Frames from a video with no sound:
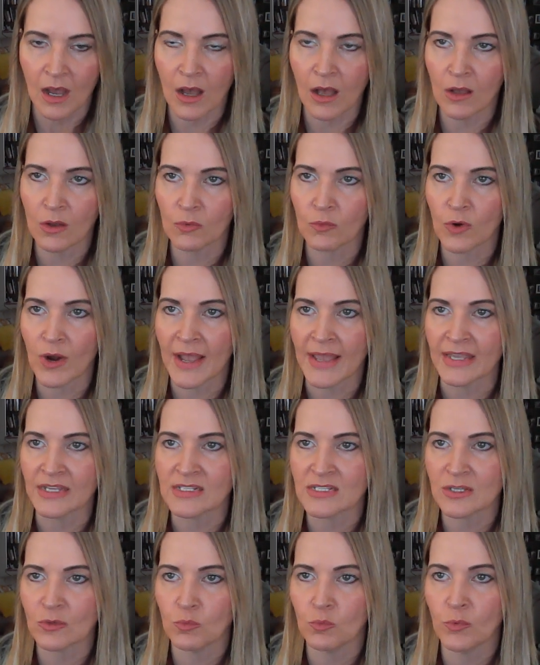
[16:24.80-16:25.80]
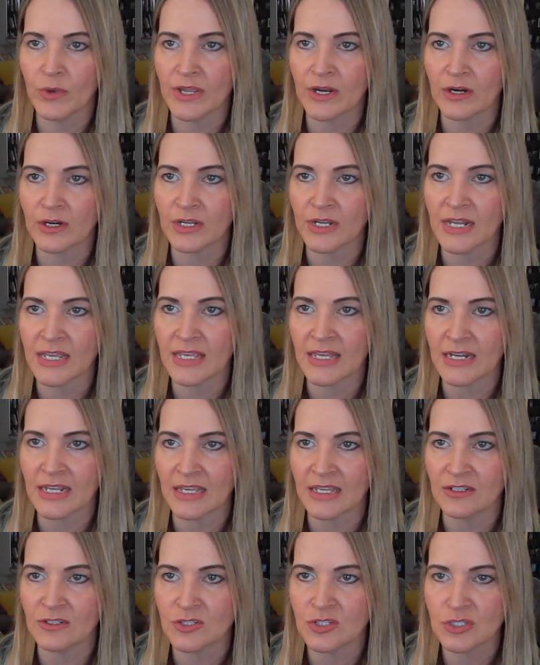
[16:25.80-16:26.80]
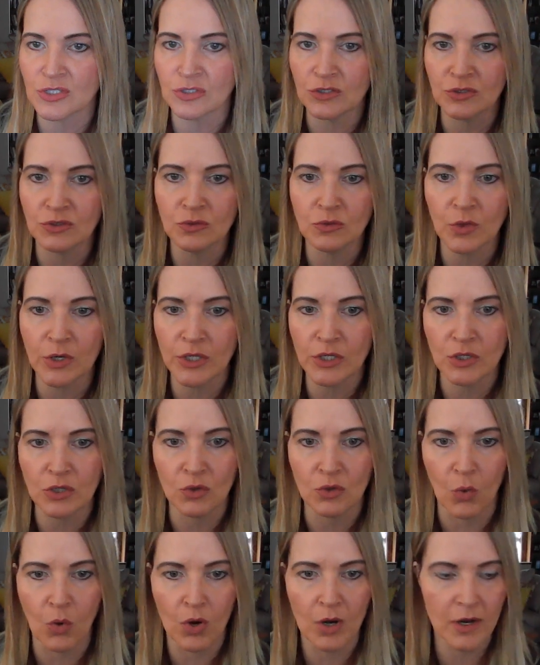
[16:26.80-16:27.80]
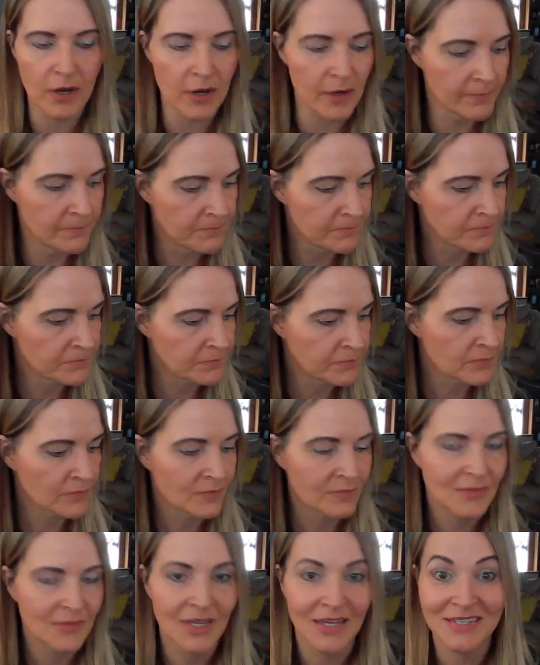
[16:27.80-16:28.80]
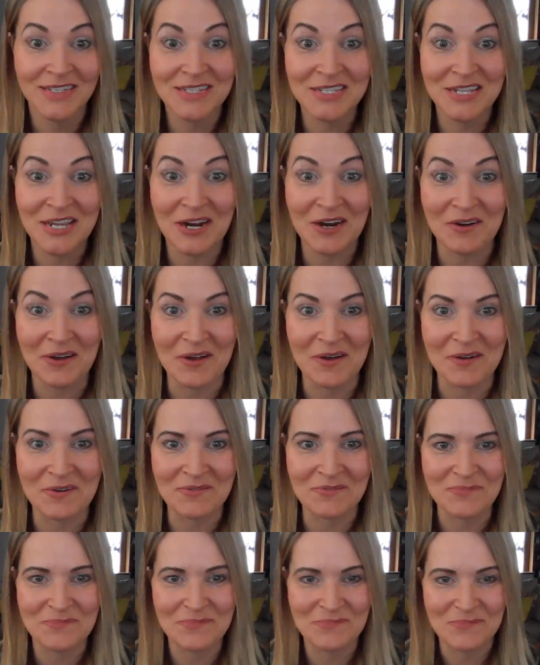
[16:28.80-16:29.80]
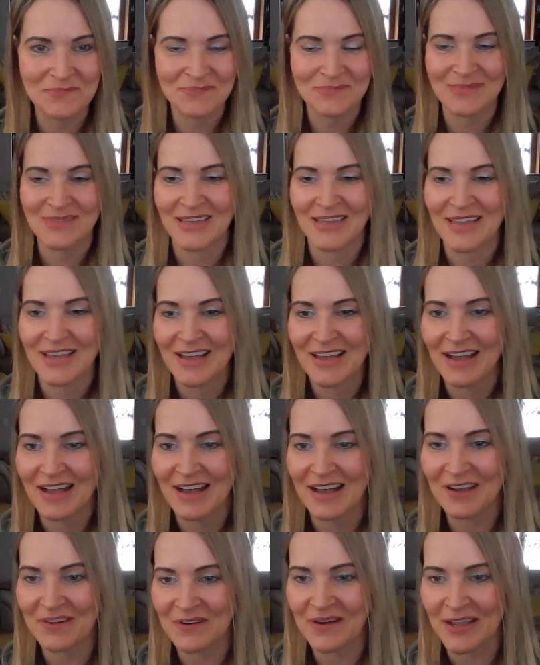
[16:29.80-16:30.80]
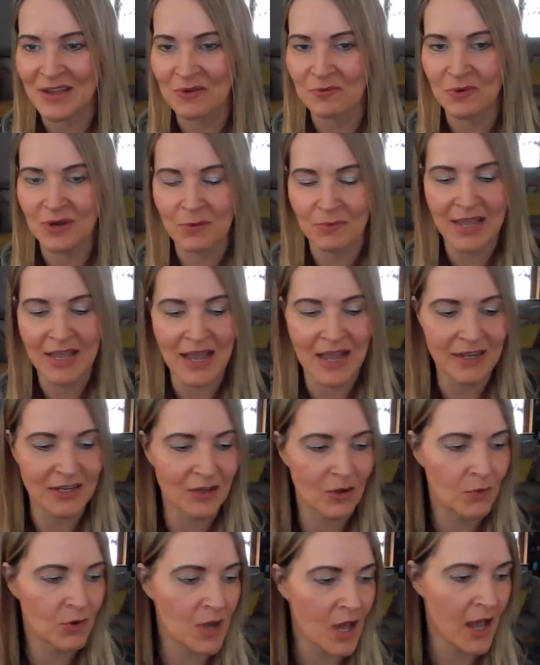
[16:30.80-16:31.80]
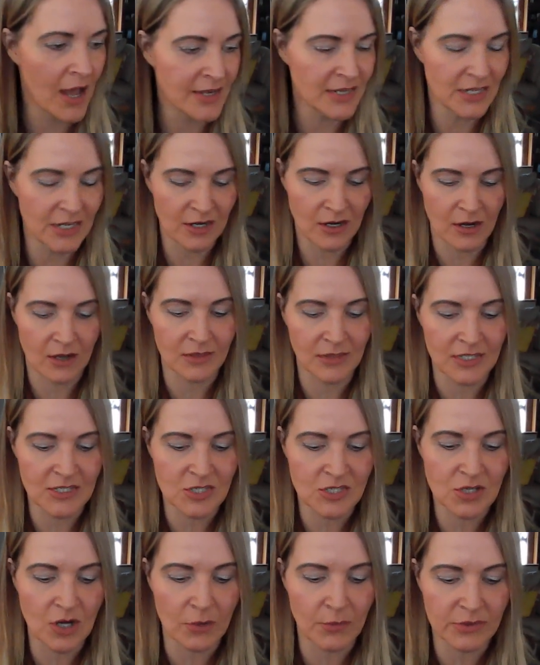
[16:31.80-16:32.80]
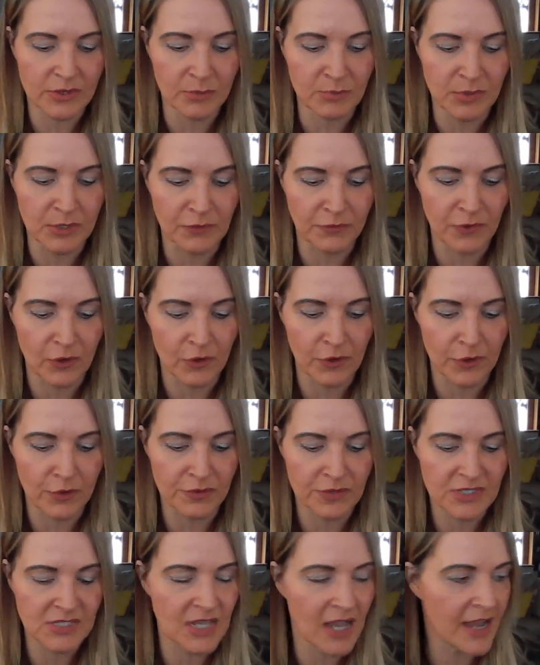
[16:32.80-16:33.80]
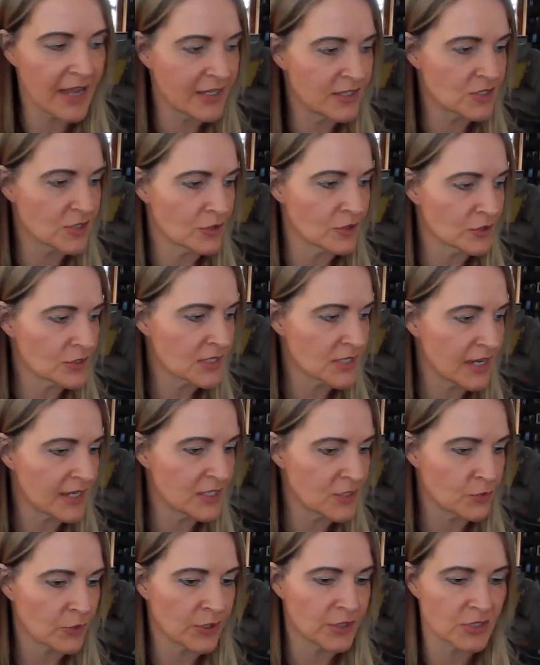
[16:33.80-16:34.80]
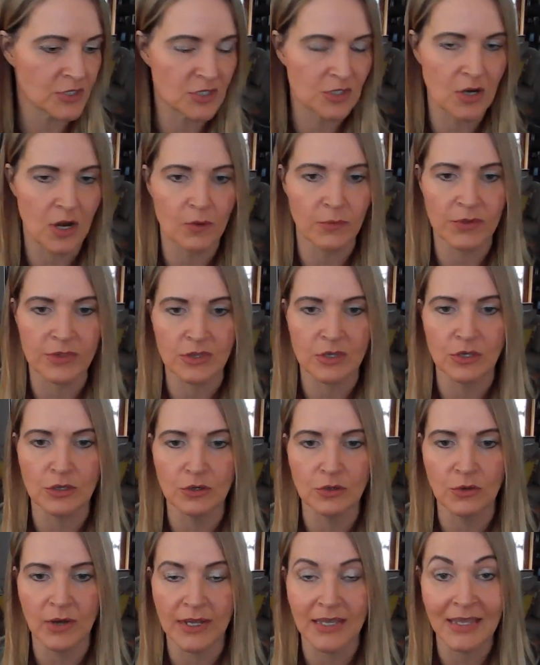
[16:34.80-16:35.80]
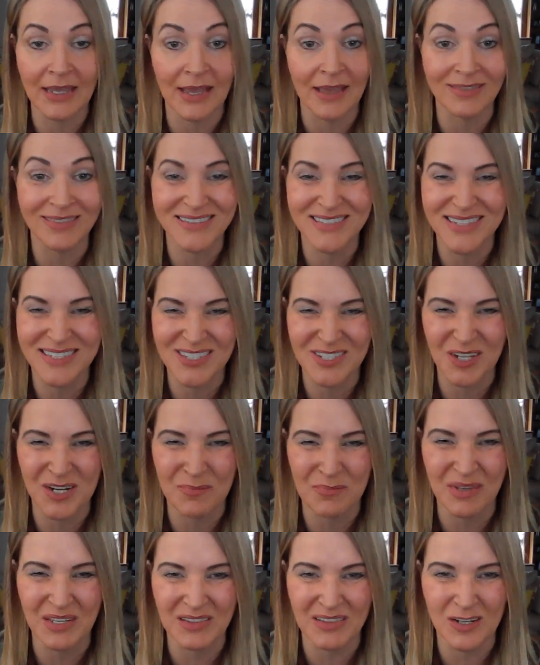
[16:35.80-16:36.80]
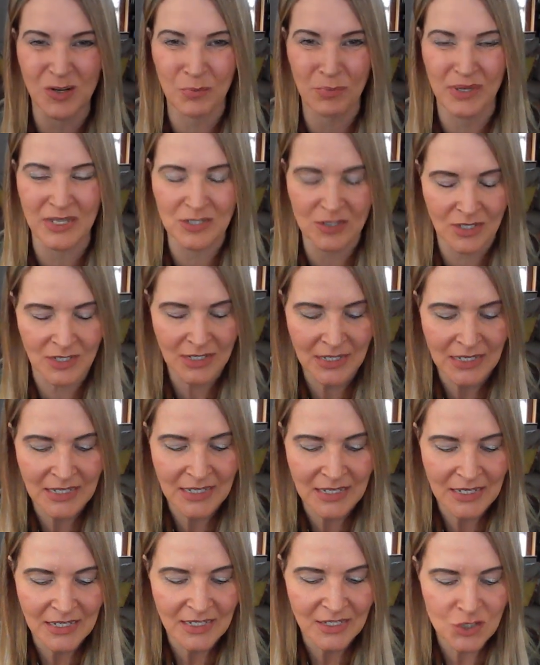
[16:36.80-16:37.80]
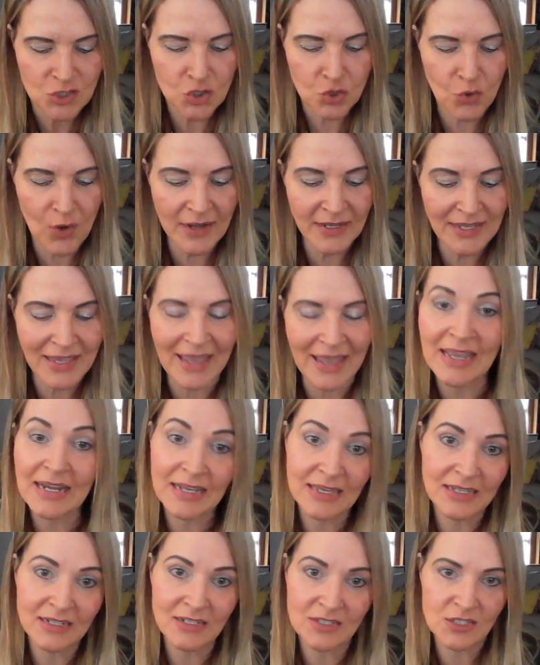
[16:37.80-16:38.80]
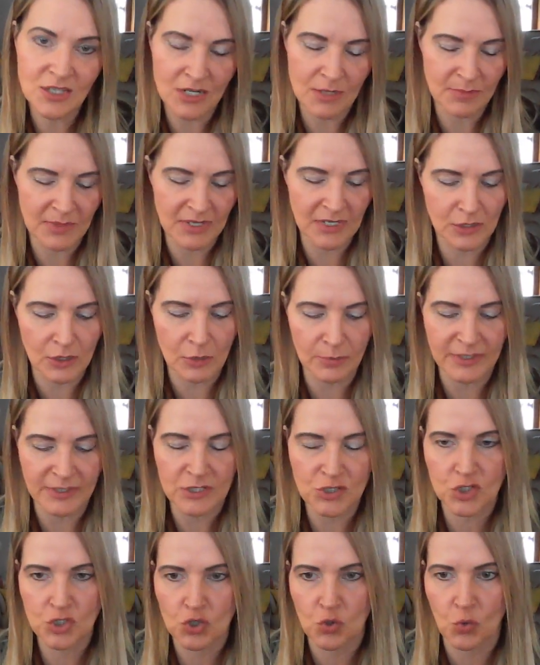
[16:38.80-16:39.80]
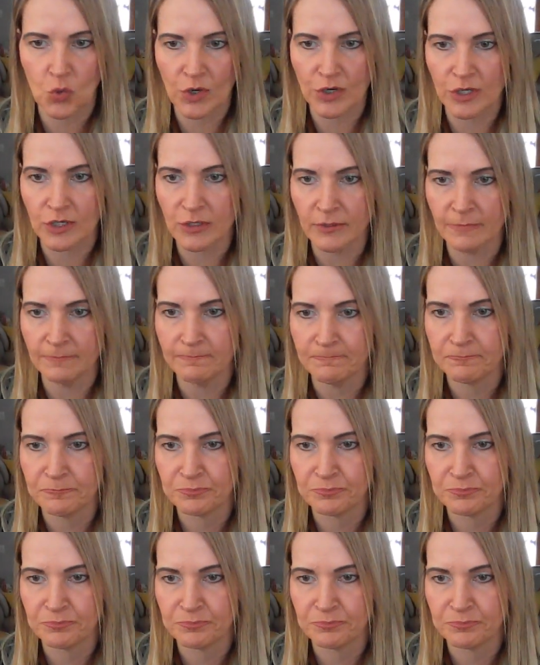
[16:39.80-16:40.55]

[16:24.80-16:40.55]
All right, we are going to get into your tarot. All right, what do we got going on here? Let's start with the beautiful earth signs. Earth signs, we're going to start with you. Again, this is going to be a little bit truncated. It's going to be a little bit shorter.